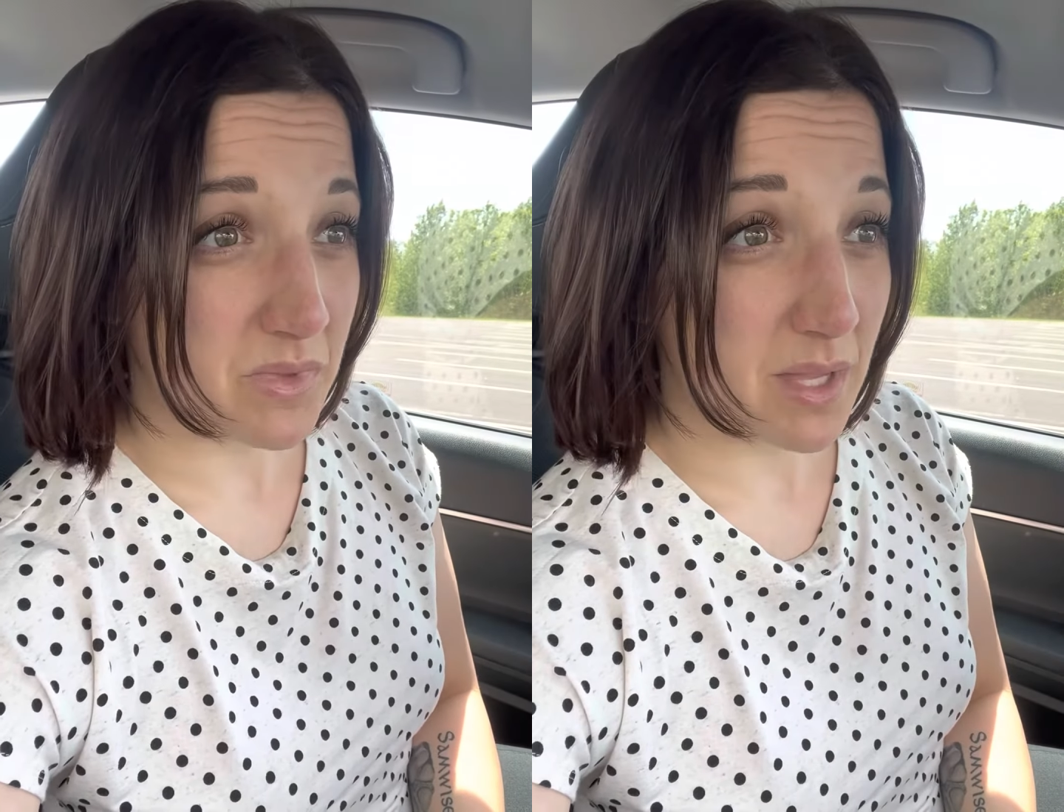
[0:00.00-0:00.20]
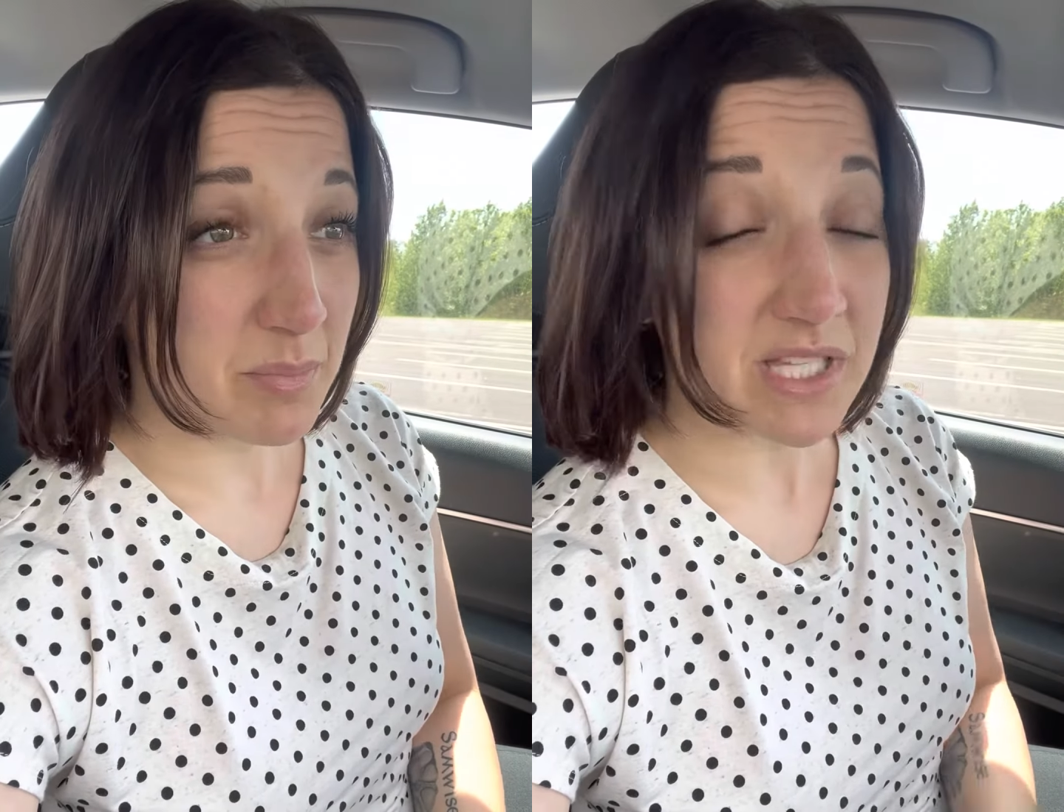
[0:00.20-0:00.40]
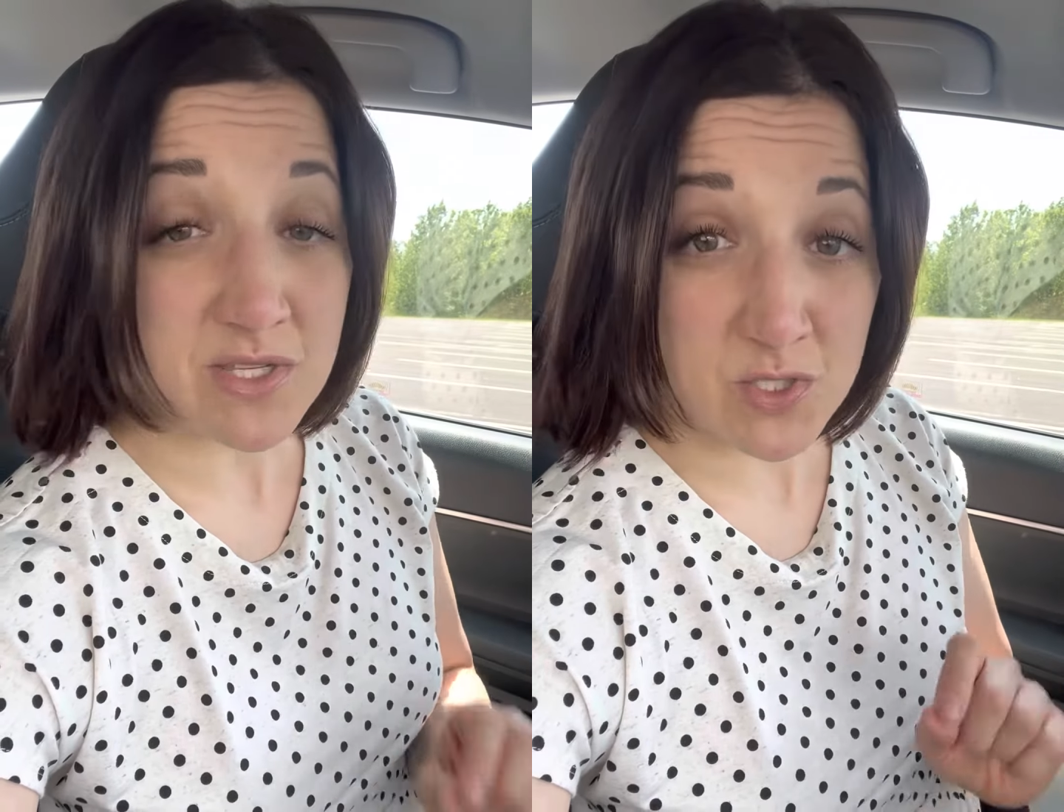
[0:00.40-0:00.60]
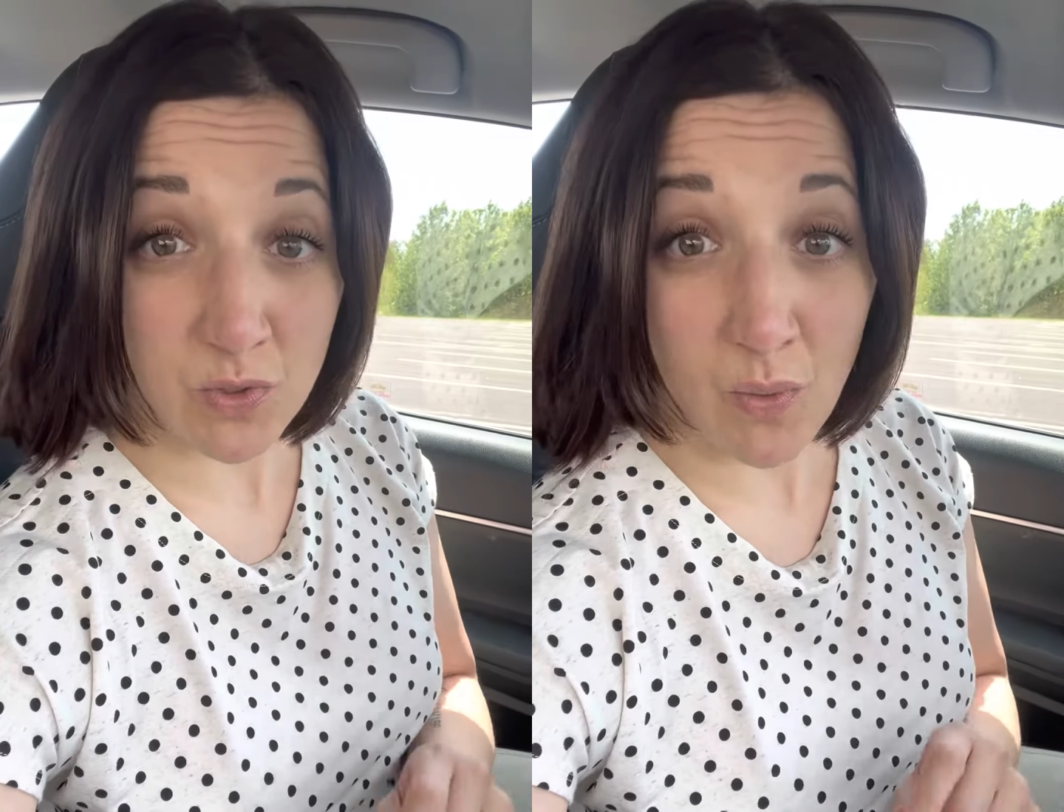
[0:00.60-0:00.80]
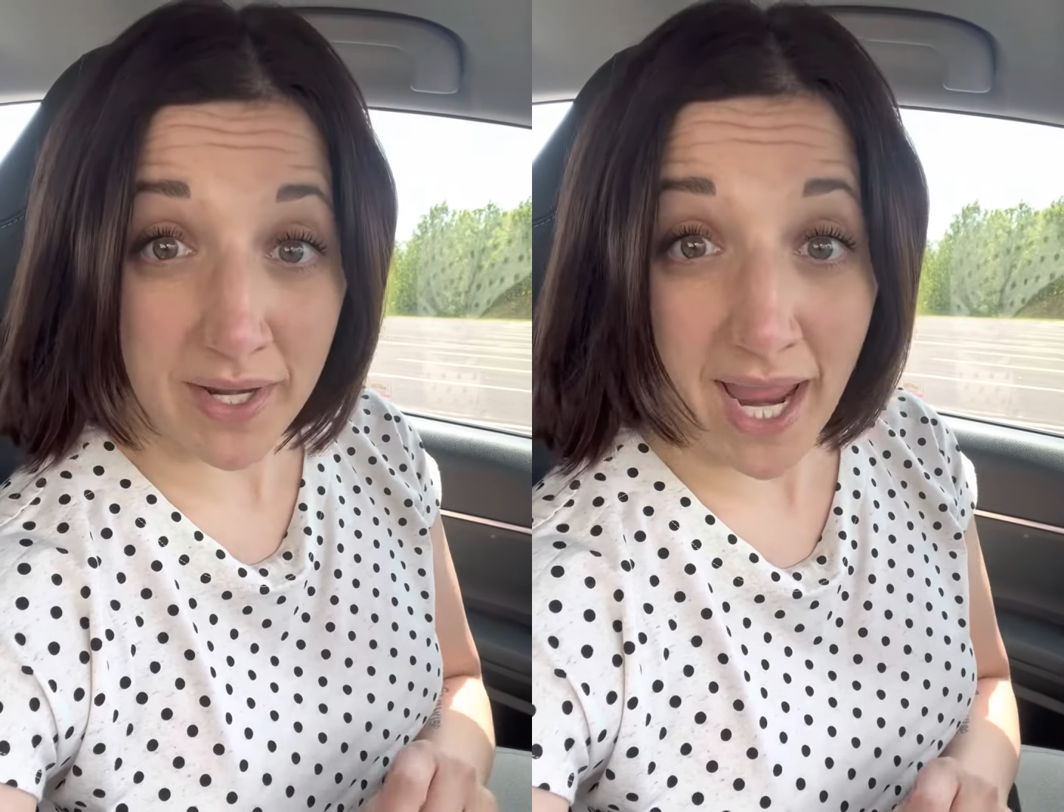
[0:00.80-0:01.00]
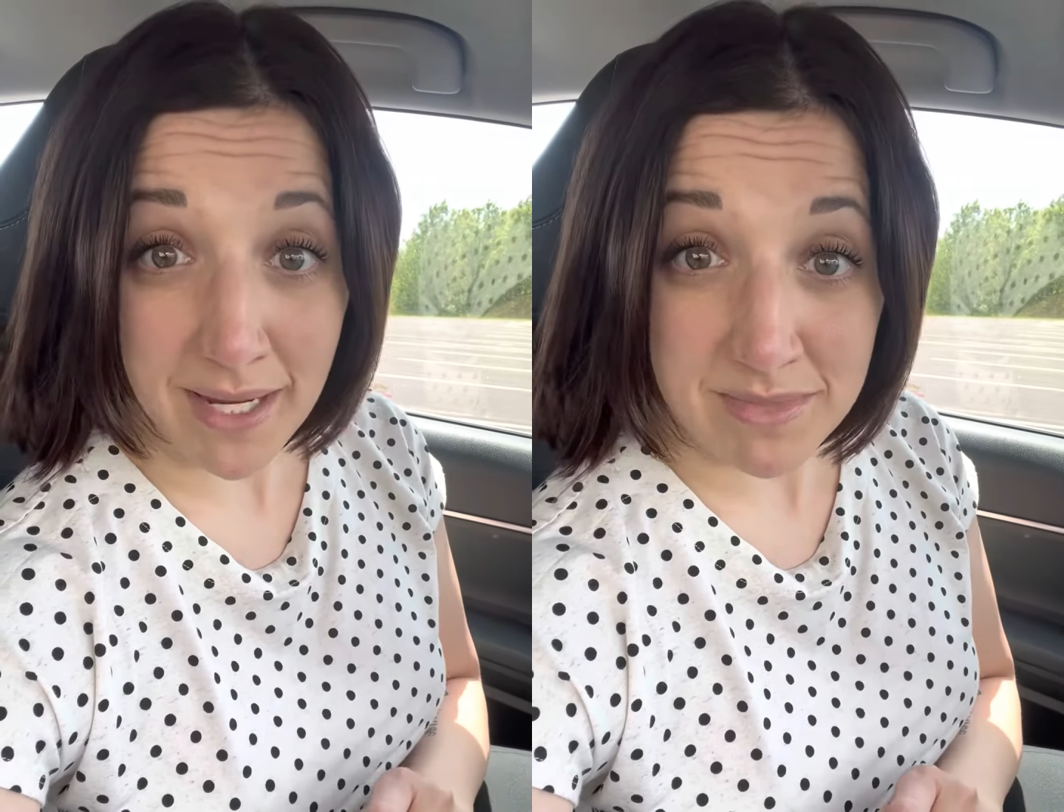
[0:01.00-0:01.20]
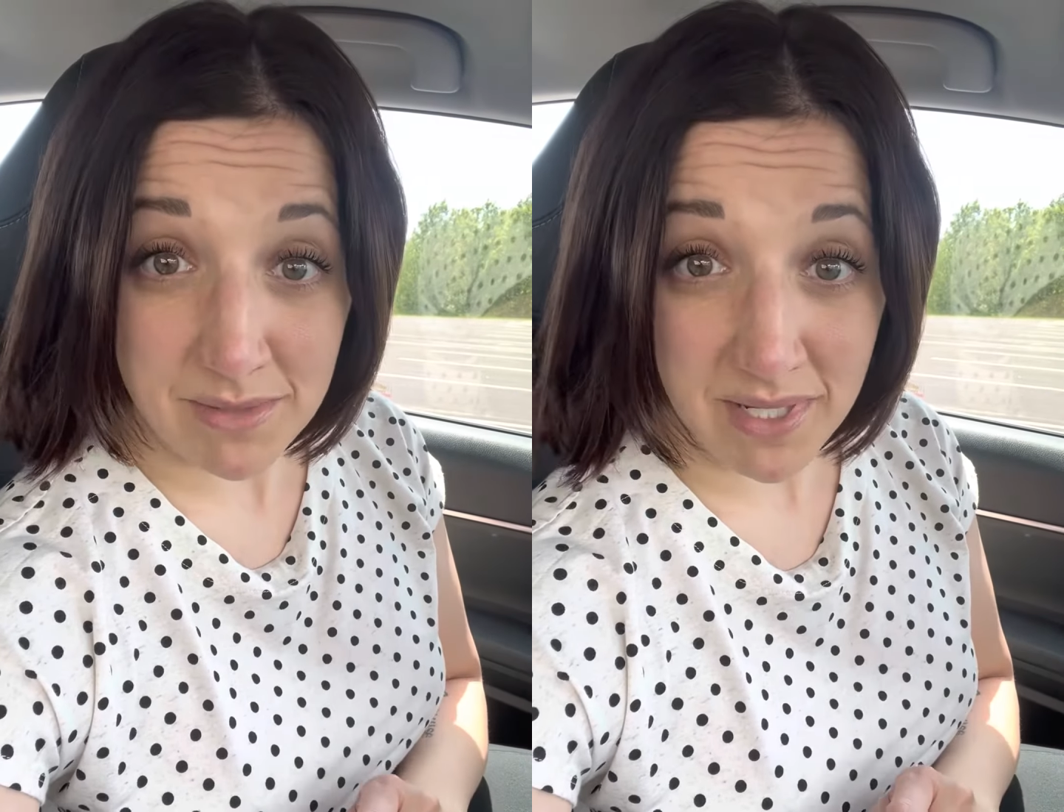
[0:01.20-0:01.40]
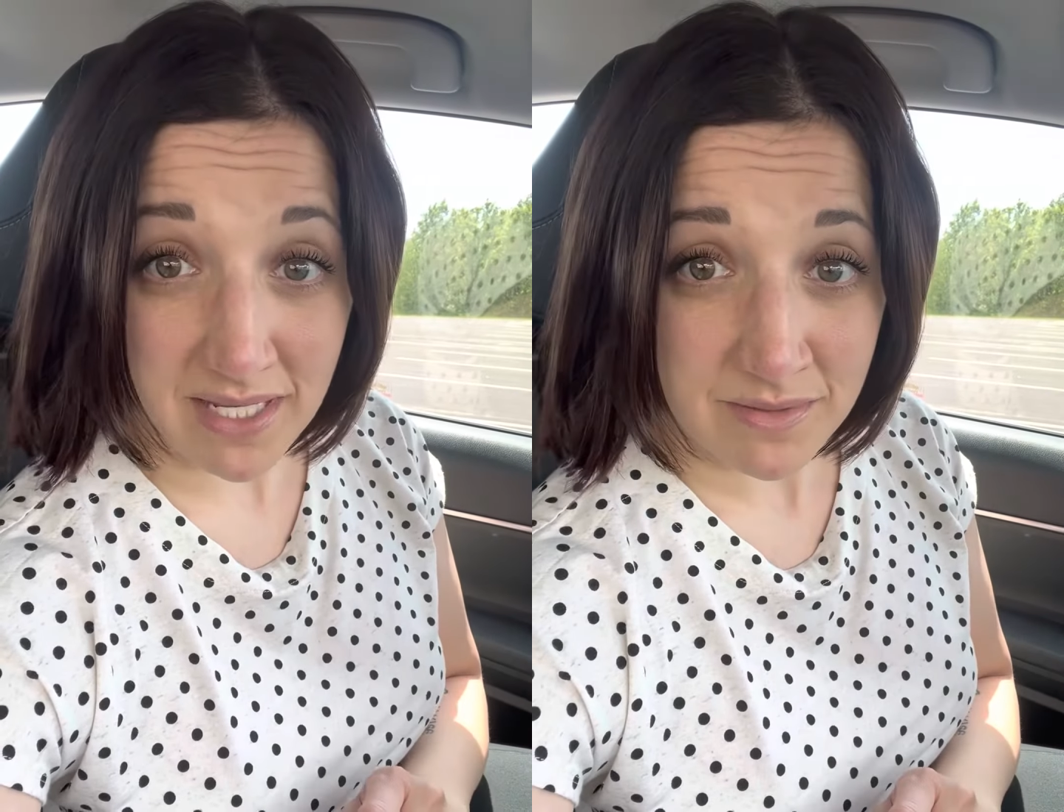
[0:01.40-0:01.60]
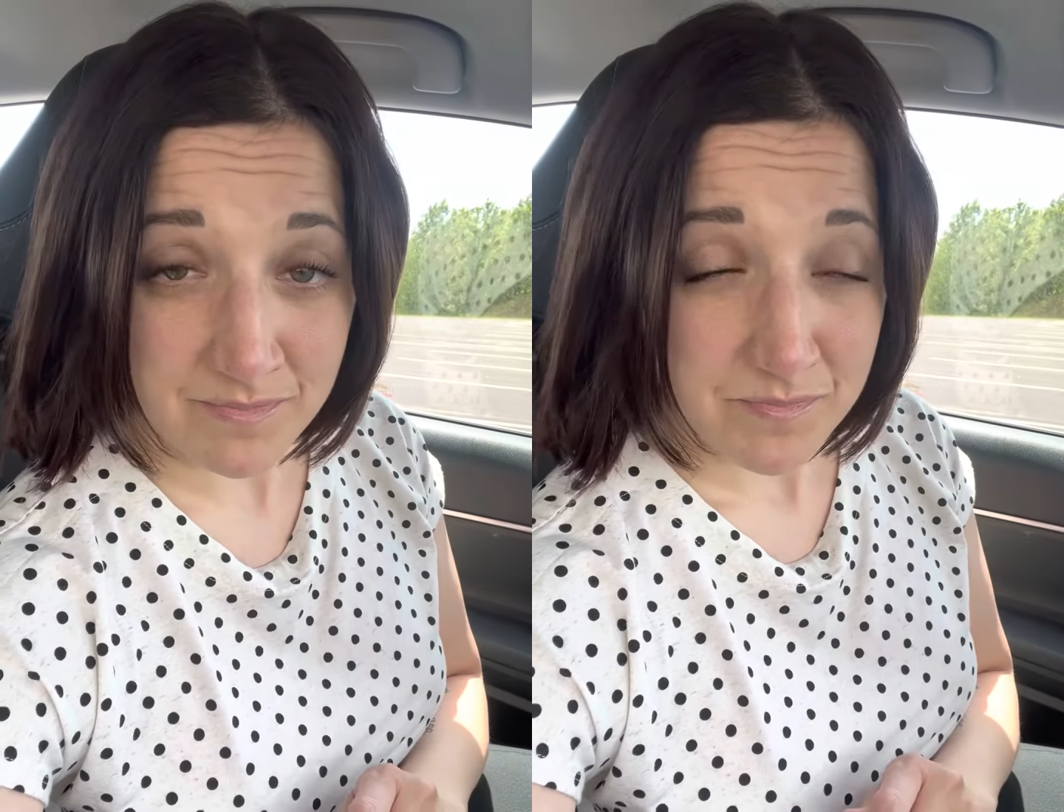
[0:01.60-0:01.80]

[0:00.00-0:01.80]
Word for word: Please do go on IMDb